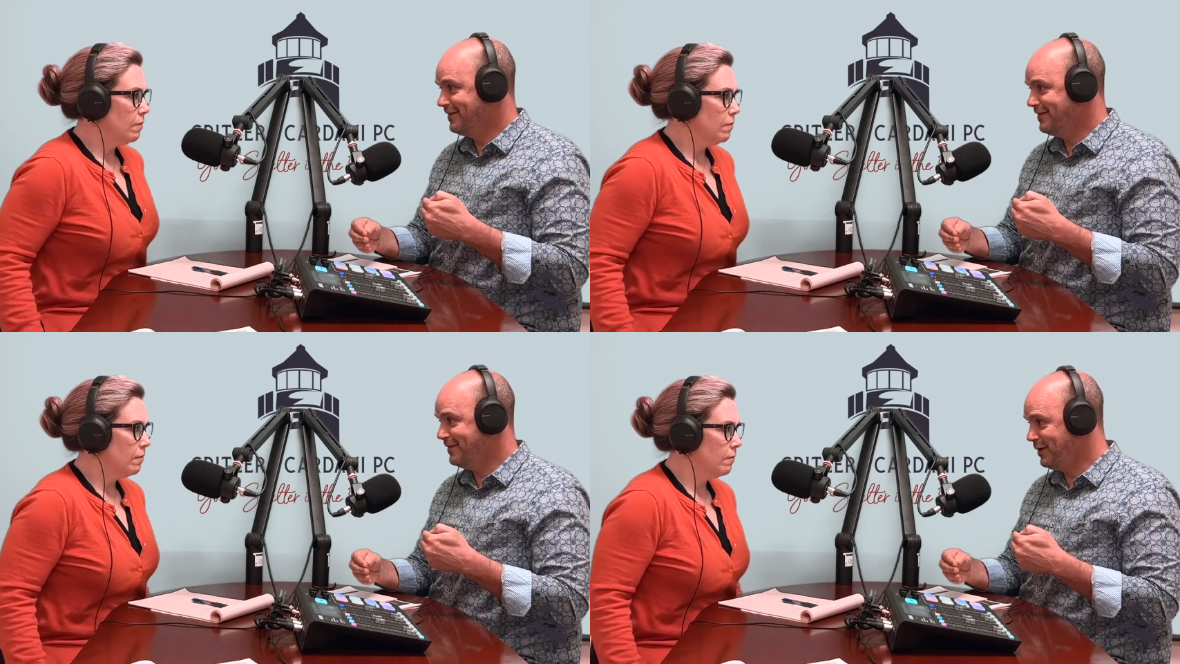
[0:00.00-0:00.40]

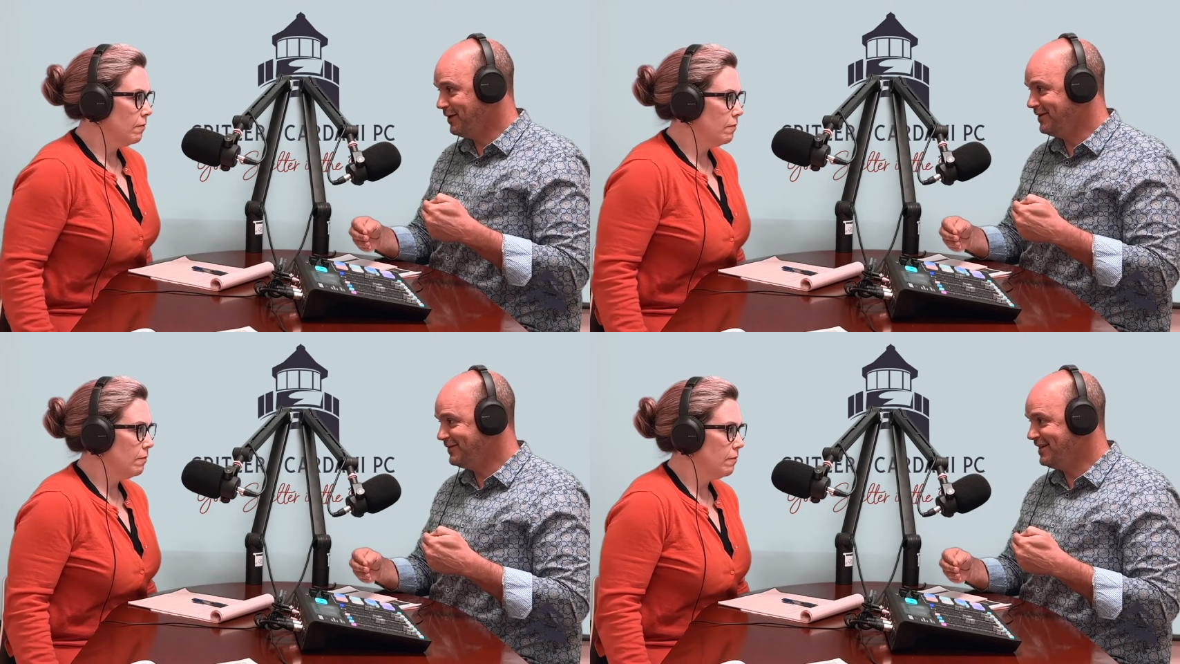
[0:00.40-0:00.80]
Speaker 1: the
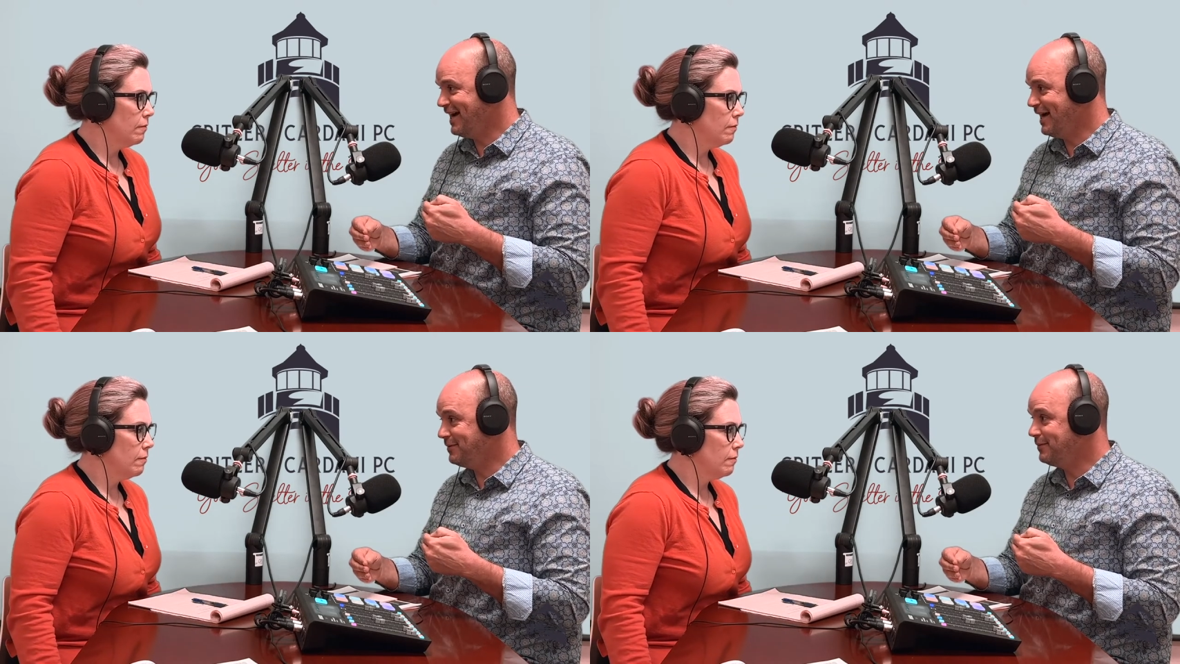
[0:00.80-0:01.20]
period of
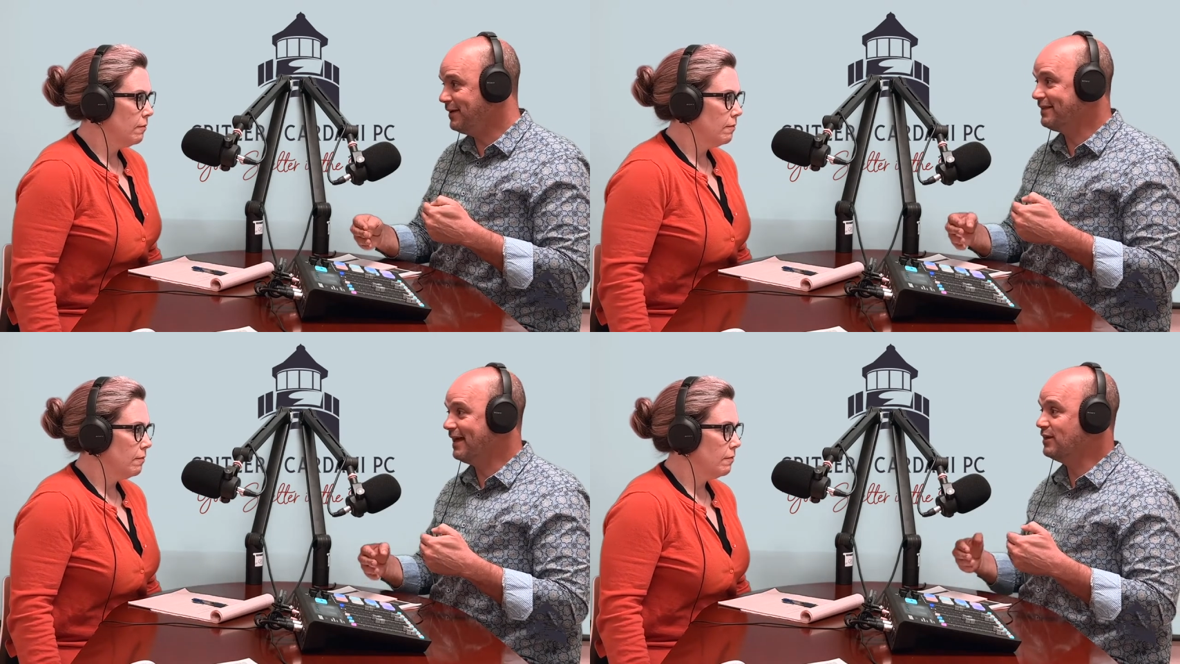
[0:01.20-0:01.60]
time to
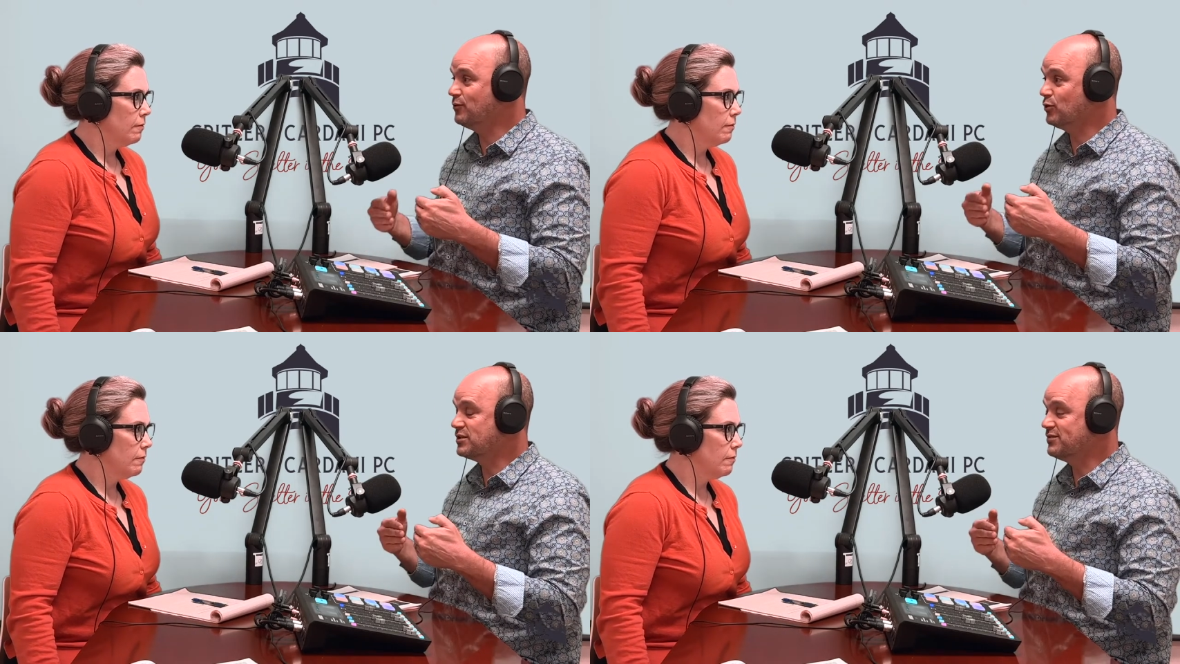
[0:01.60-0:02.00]
make that
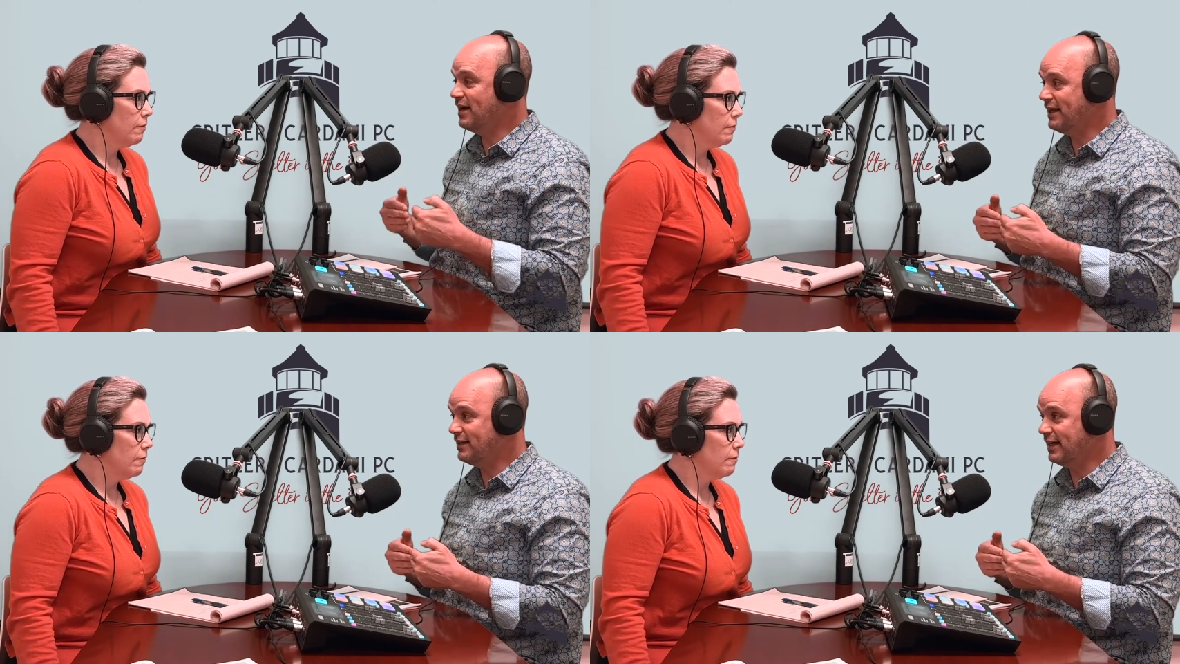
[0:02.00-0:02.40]
divorce
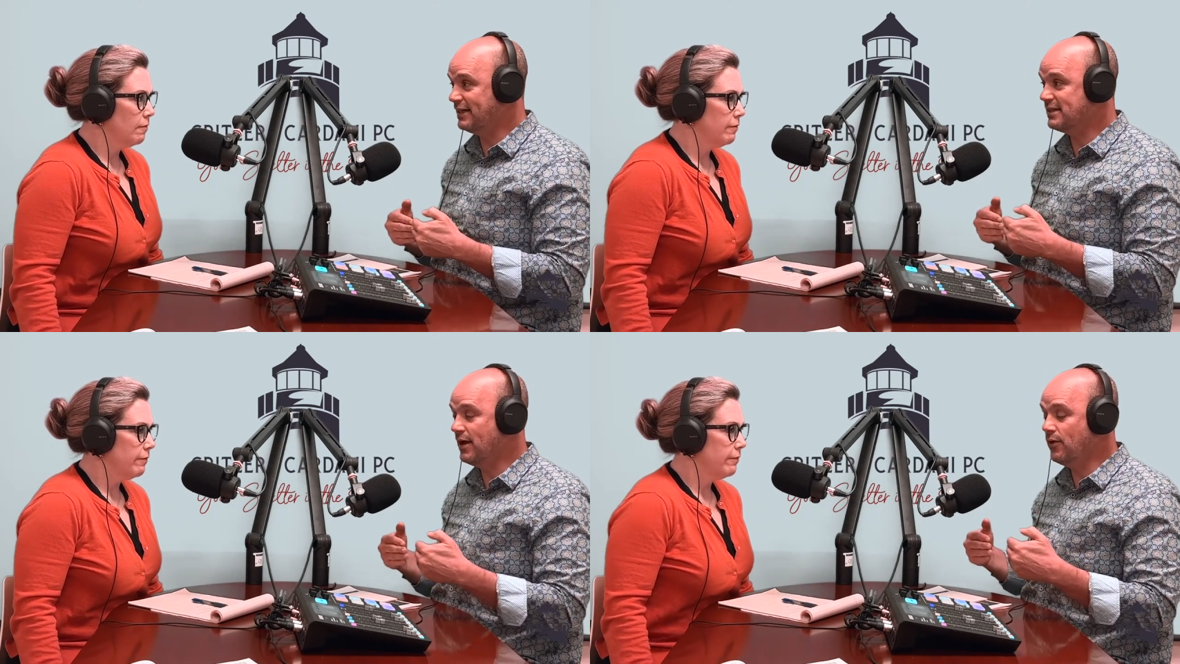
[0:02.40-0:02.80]

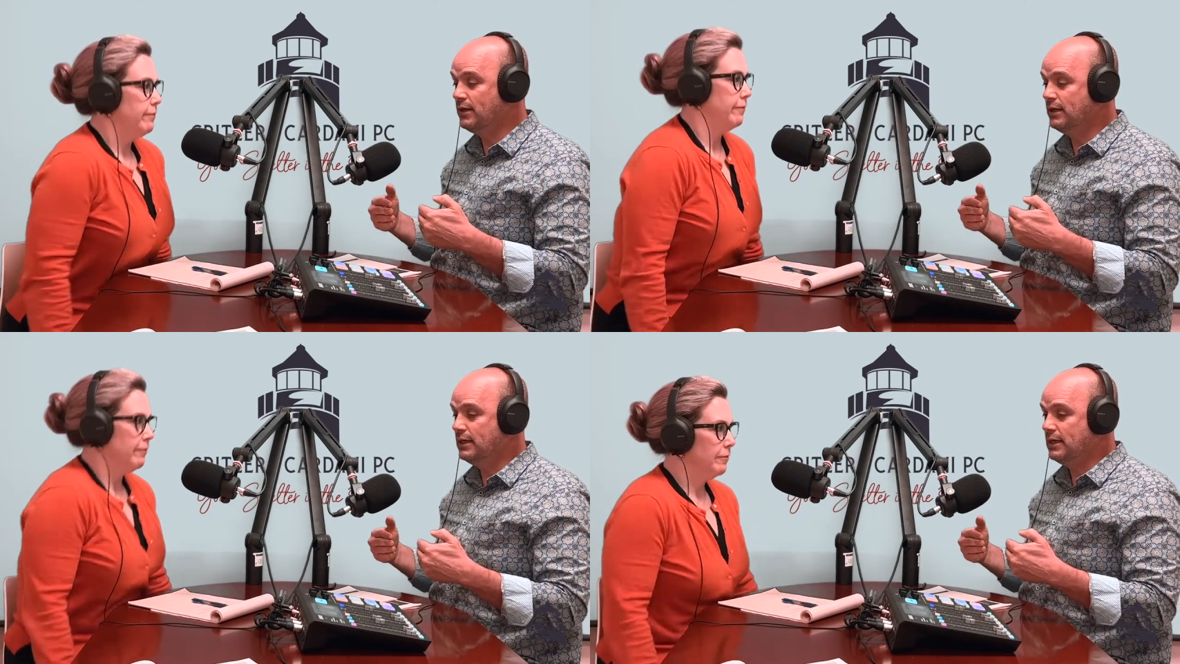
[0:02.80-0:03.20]
finalized. Now,
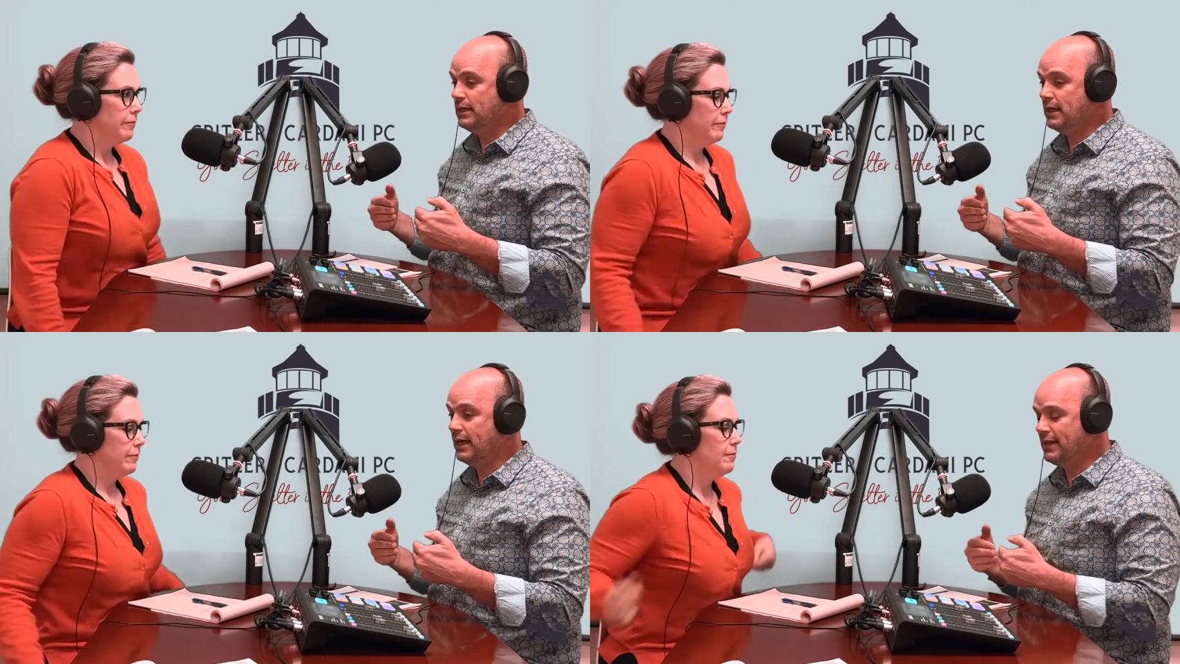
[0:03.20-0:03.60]

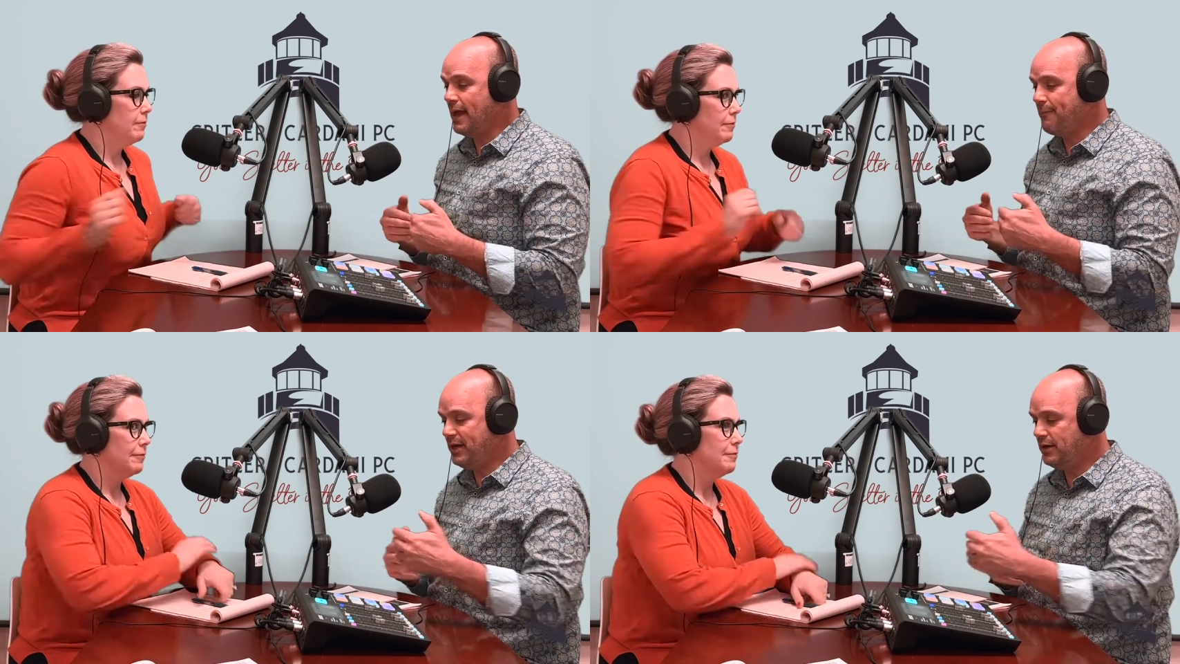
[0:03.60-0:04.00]
in
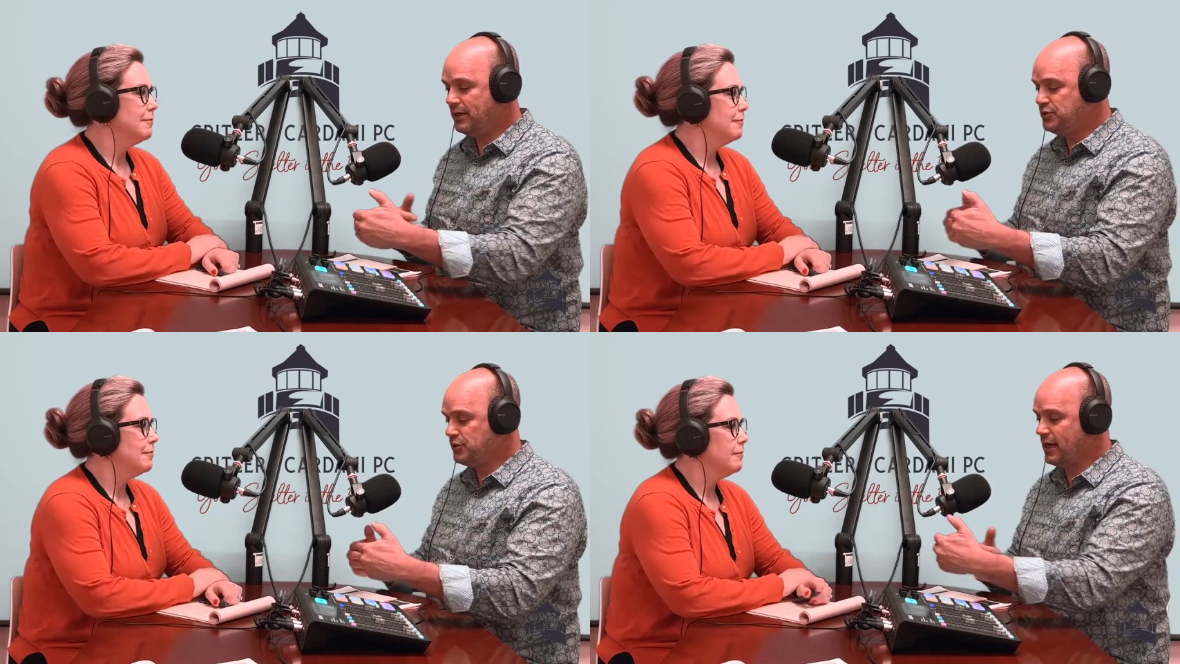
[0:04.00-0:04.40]
that
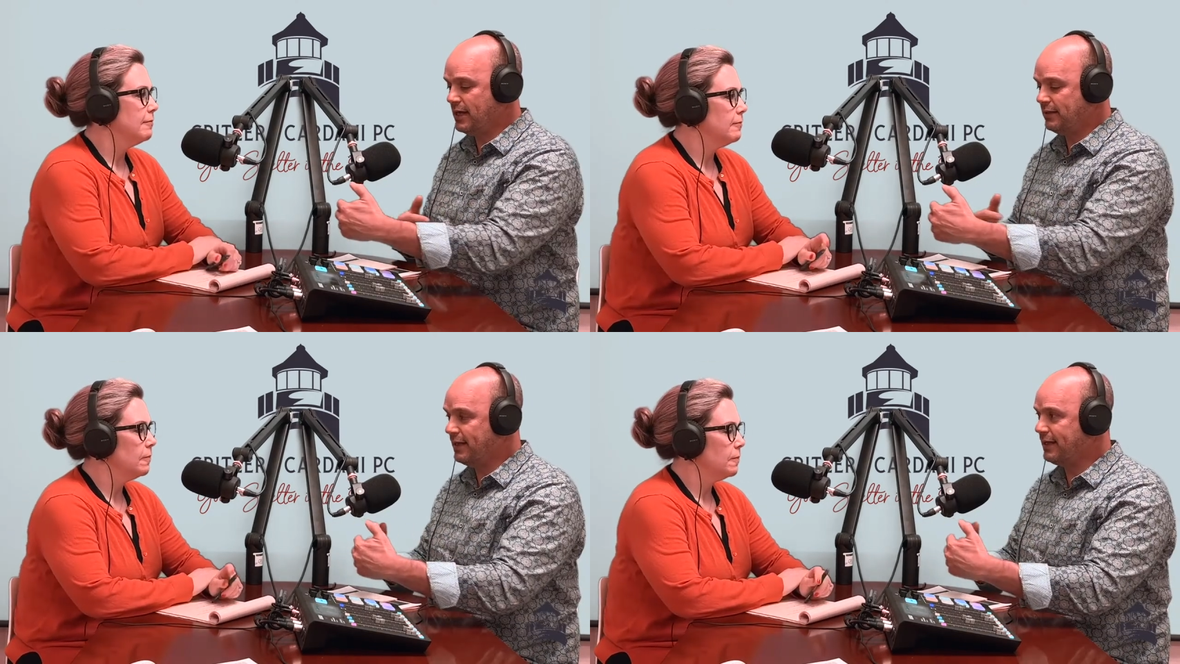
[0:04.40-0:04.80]
period, you're kind of like